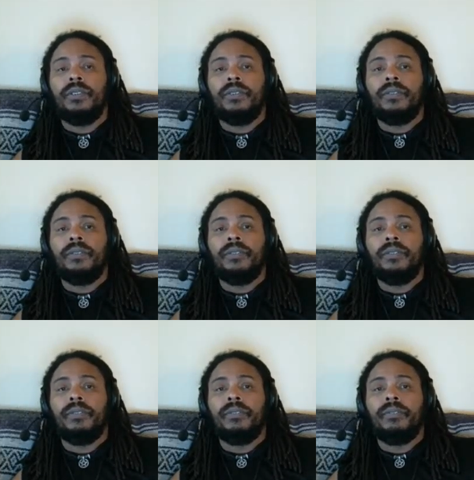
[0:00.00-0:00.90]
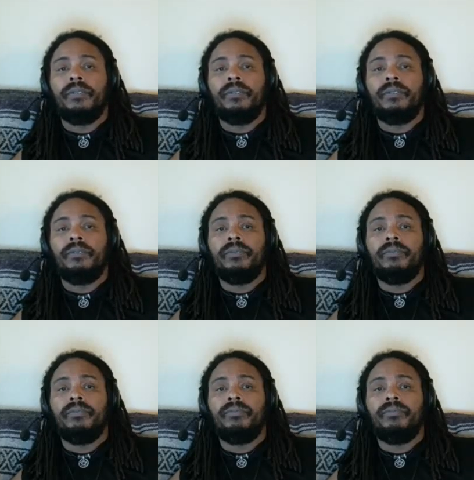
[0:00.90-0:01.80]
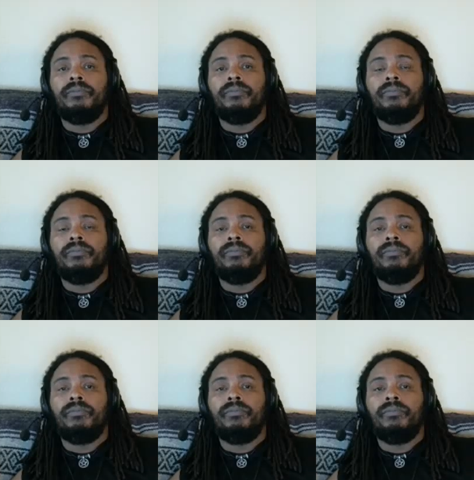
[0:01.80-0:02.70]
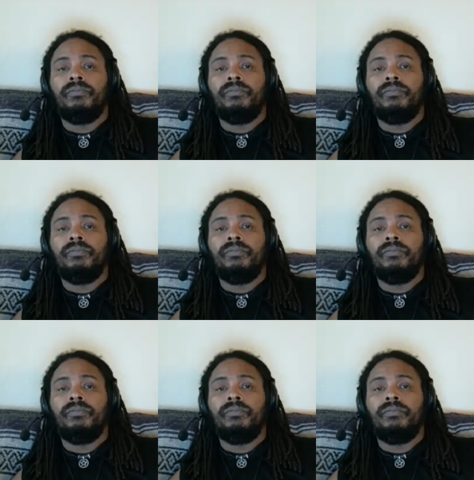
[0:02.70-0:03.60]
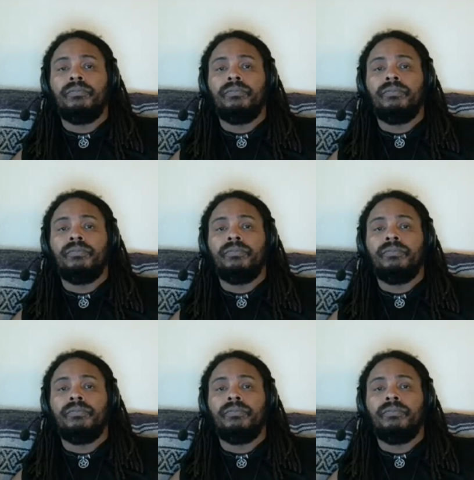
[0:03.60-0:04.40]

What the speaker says: No one is speaking in this clip.